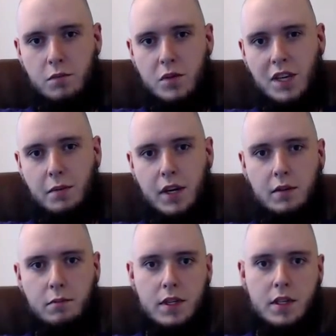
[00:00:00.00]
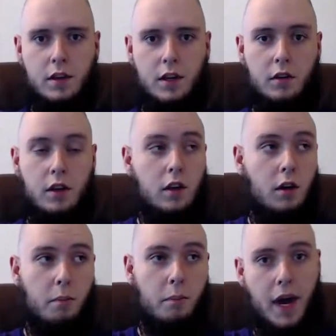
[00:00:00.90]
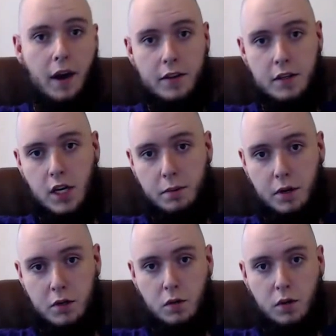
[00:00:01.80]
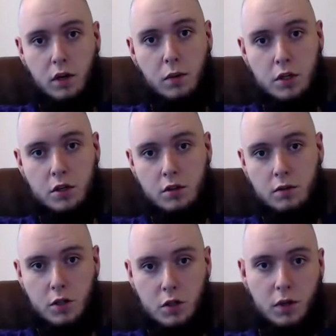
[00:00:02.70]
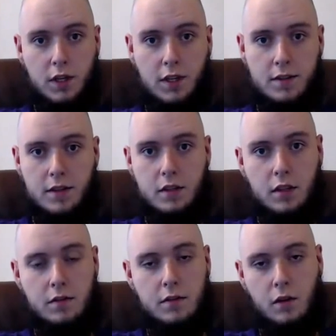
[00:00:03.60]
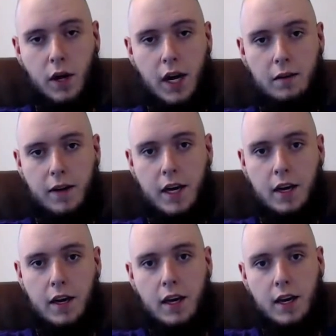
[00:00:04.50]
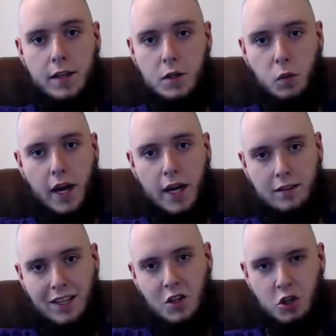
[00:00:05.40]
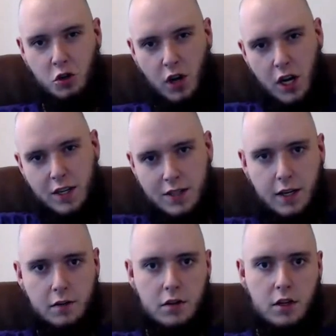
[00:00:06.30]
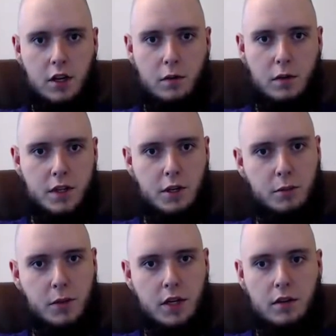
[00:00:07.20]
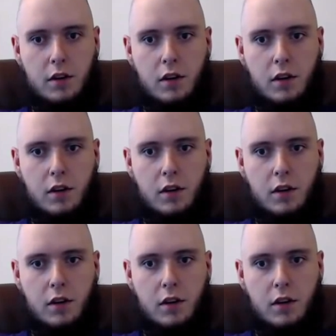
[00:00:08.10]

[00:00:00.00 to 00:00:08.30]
semi-mycelial mat on the top of your soil, which is really consisting of pseudohyphae, and these will act like straws down to your rhizome, and